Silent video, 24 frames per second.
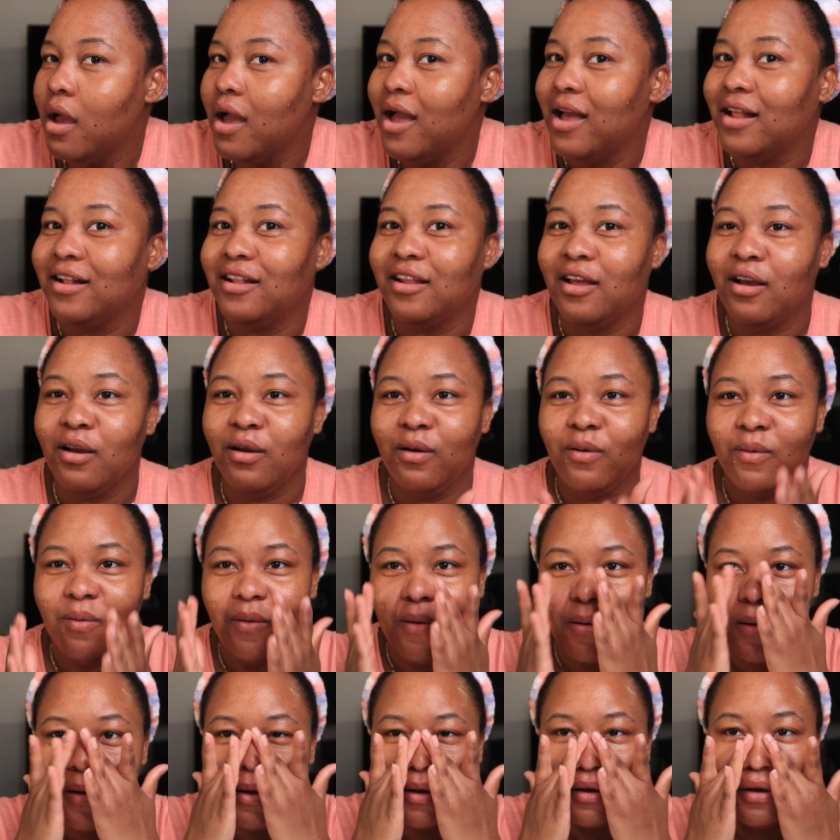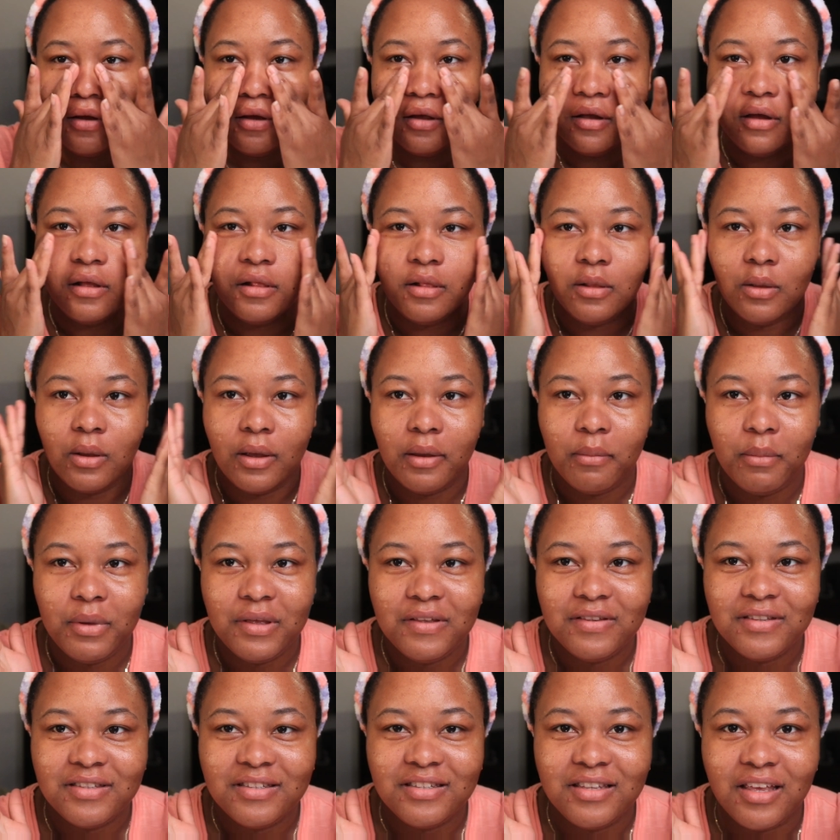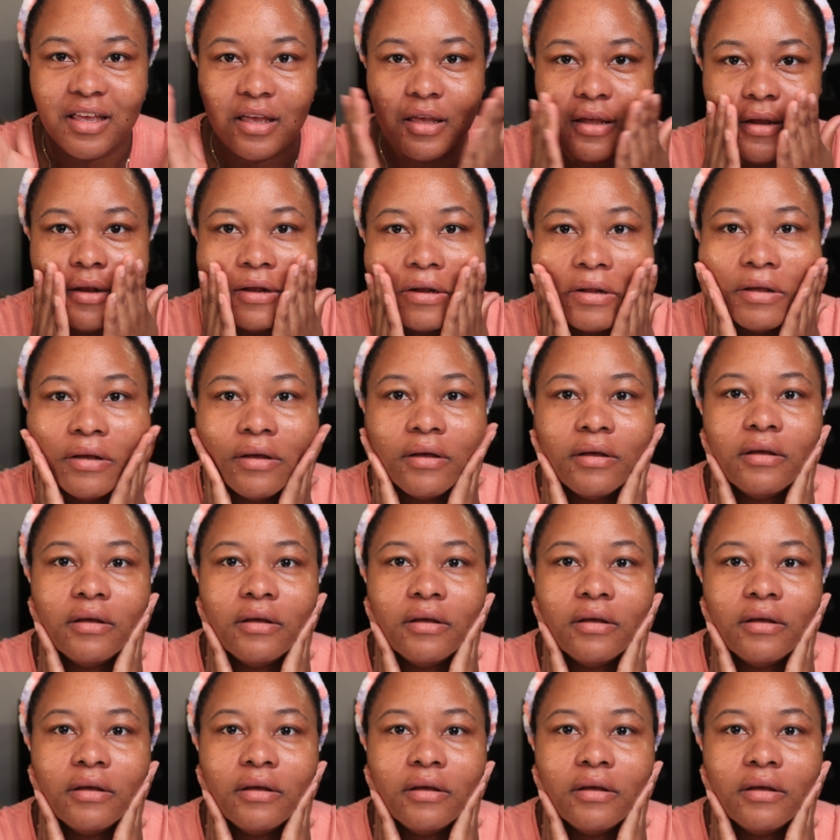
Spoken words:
Hello? Look at my skin.